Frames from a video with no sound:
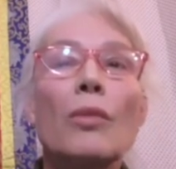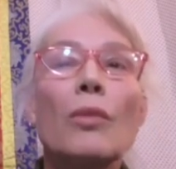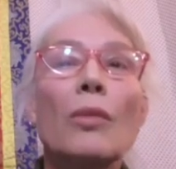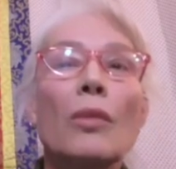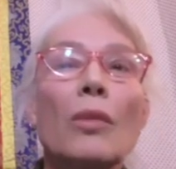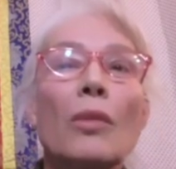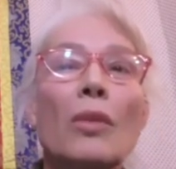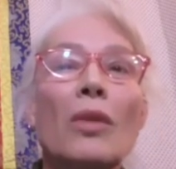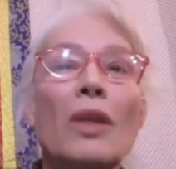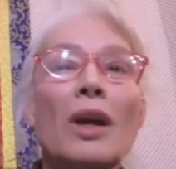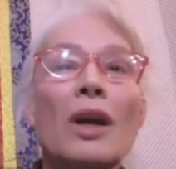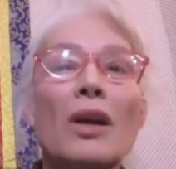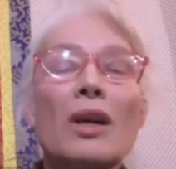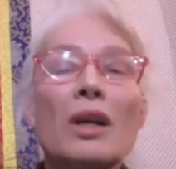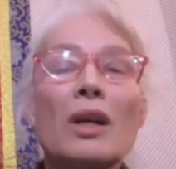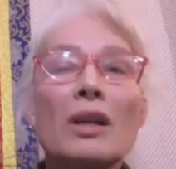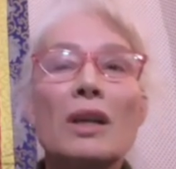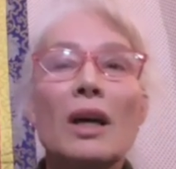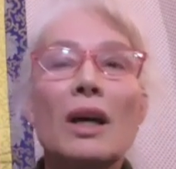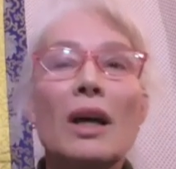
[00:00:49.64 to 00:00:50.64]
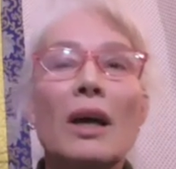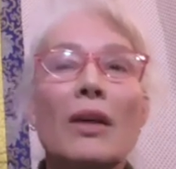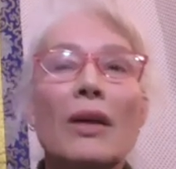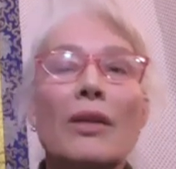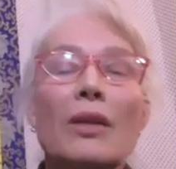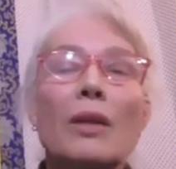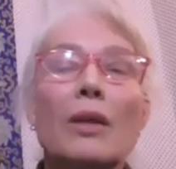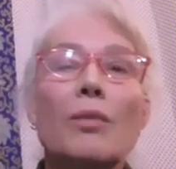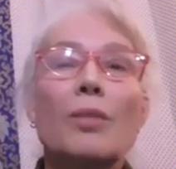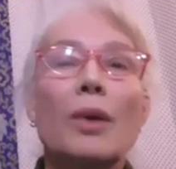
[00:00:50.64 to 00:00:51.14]
There is
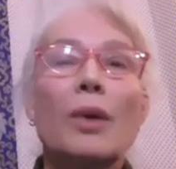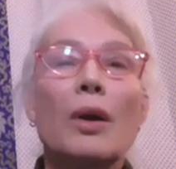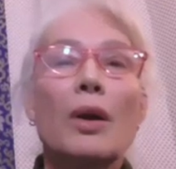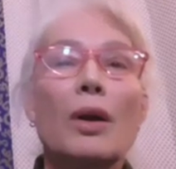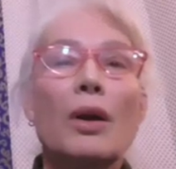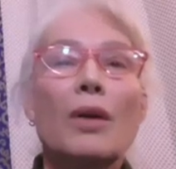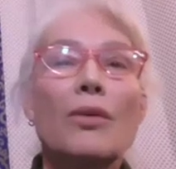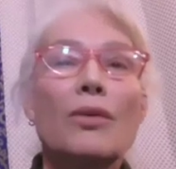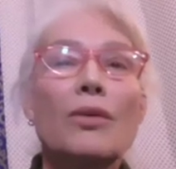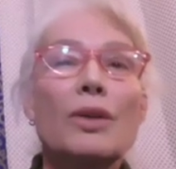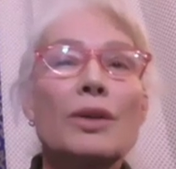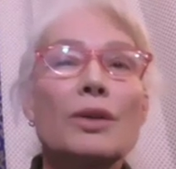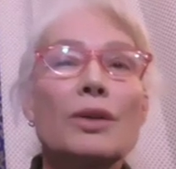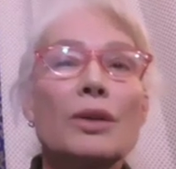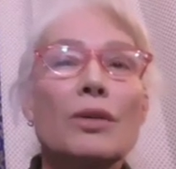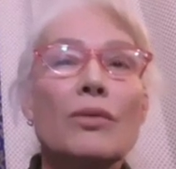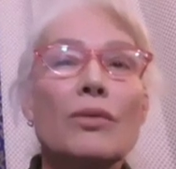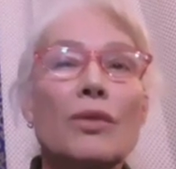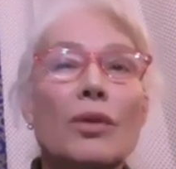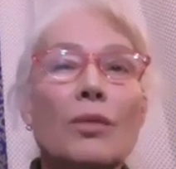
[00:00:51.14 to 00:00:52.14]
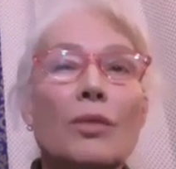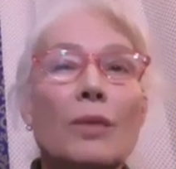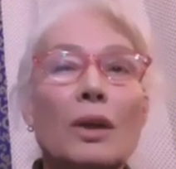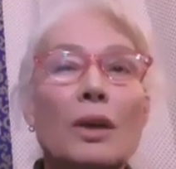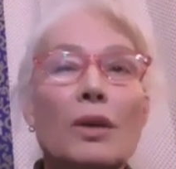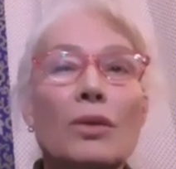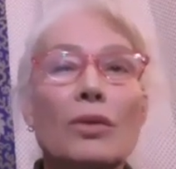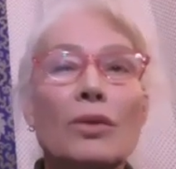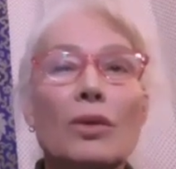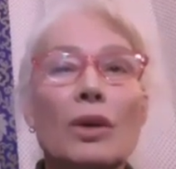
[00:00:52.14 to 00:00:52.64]
a deeper reason for
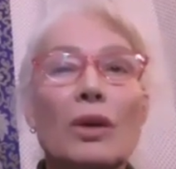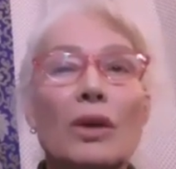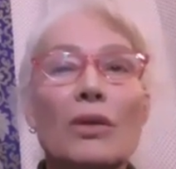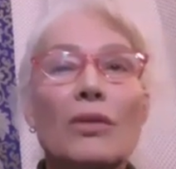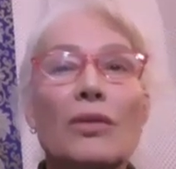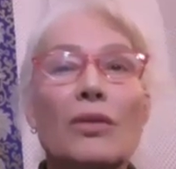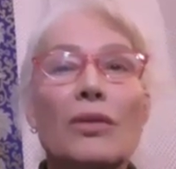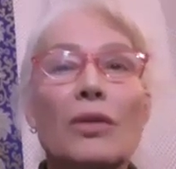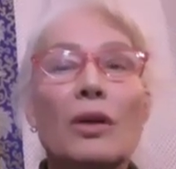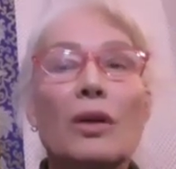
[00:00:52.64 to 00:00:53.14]
me to give